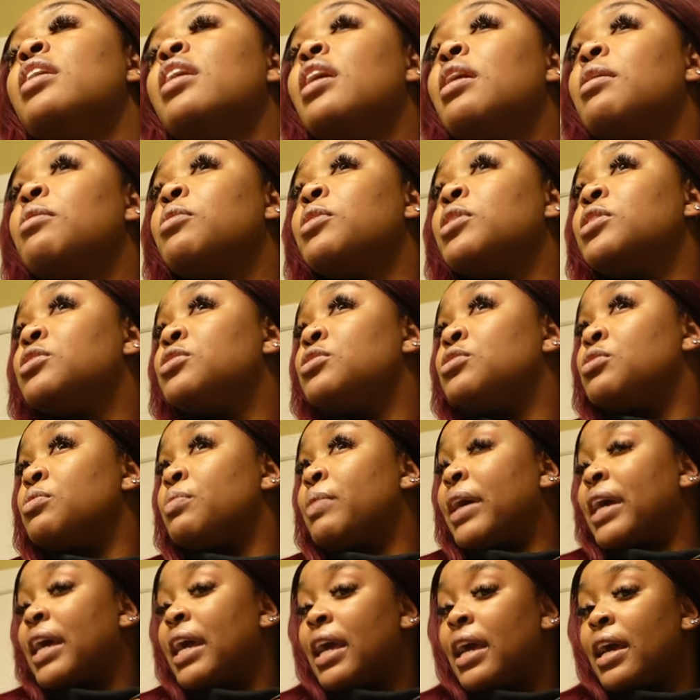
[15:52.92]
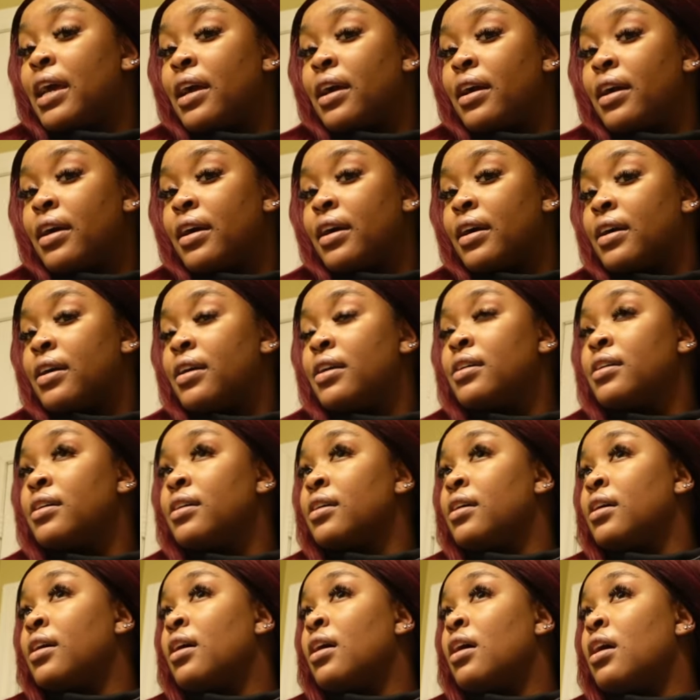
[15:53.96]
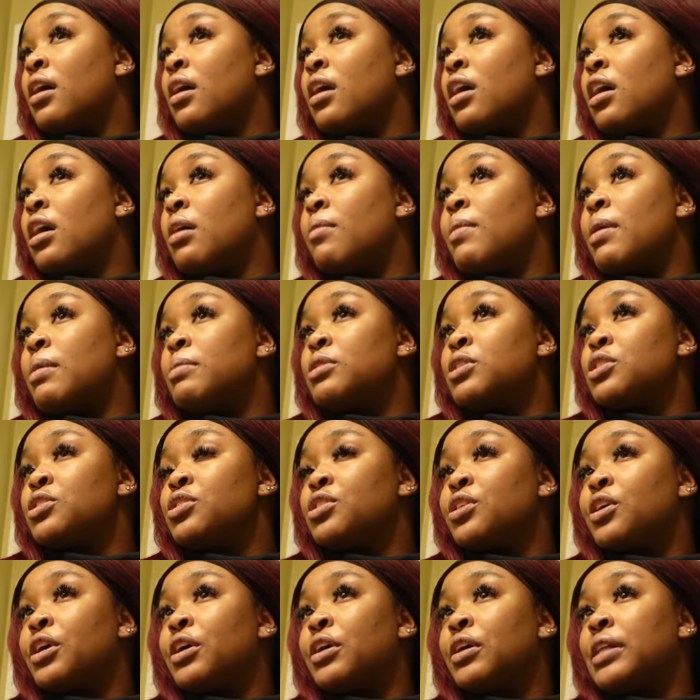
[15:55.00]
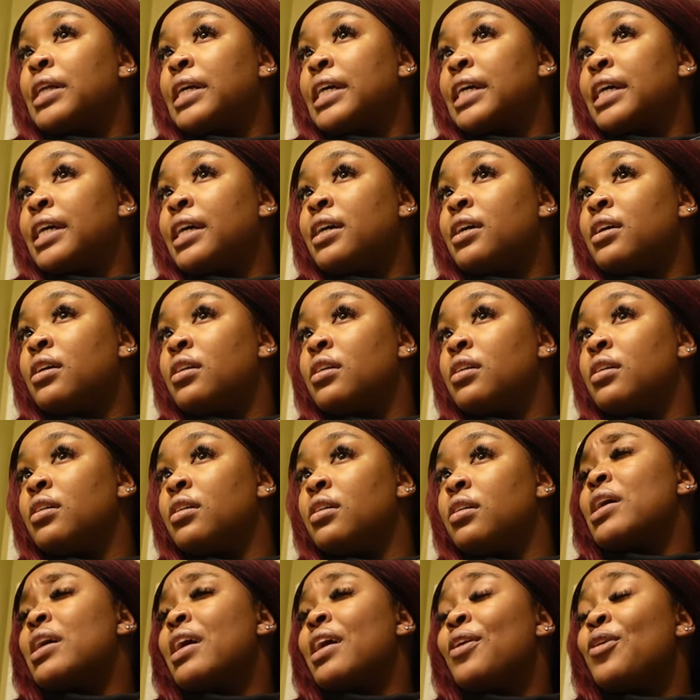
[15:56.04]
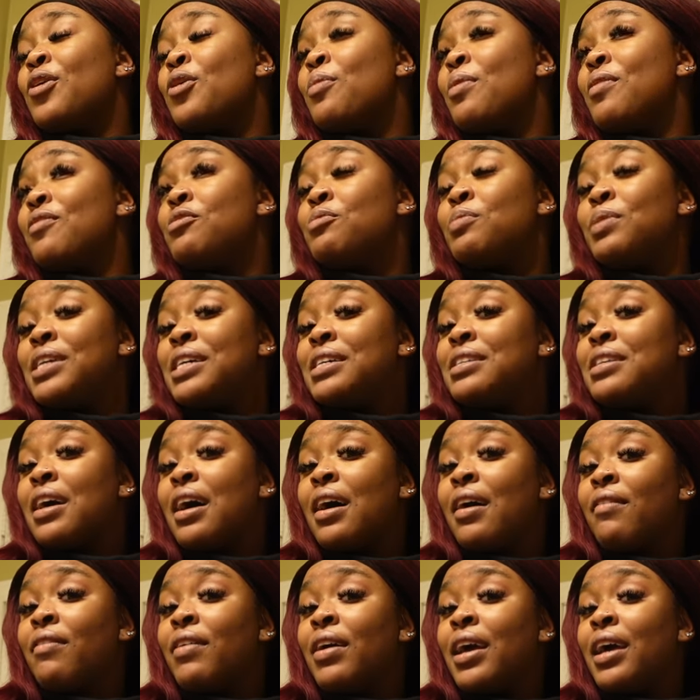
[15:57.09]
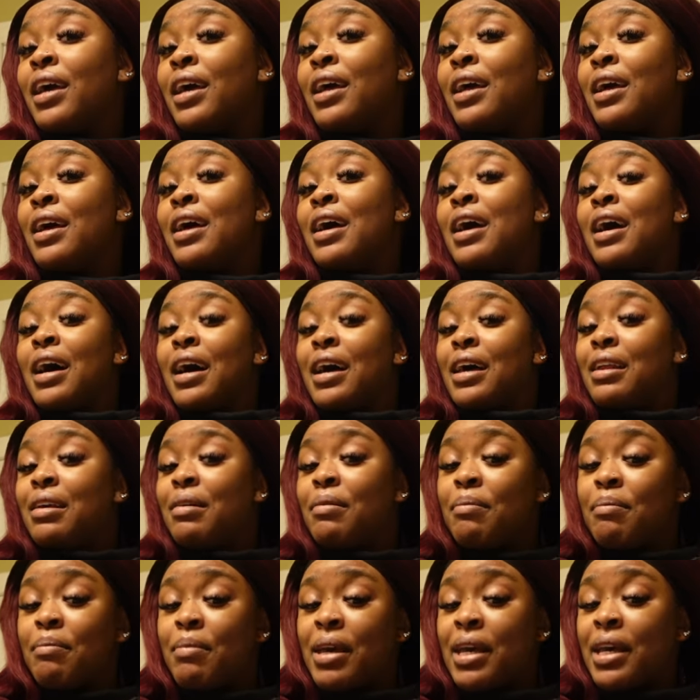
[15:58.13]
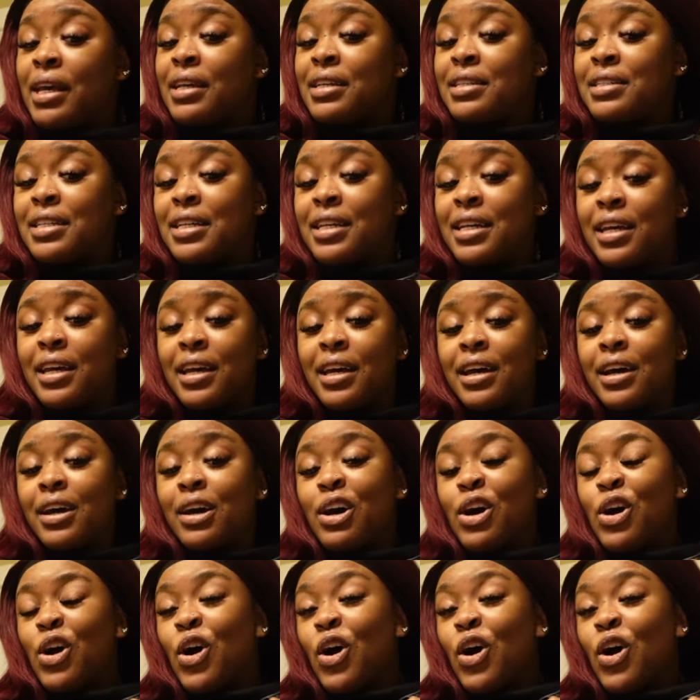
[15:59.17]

I'm going to do my hair. I'm just curling it. I hope everybody's having an amazing